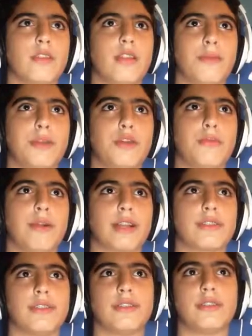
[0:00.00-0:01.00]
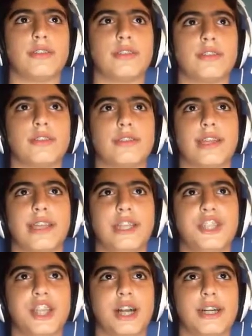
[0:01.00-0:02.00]
Let me go back to
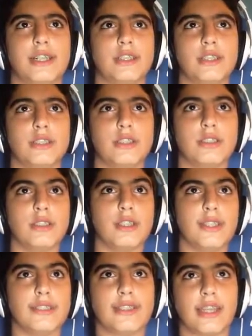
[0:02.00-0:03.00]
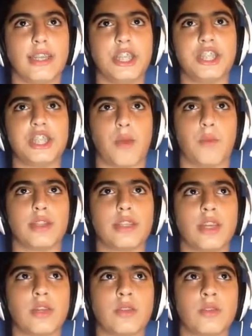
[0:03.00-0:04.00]
Tanisha. Tanisha, what are
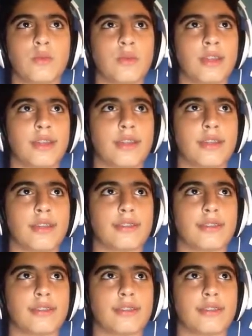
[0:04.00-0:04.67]
you doing,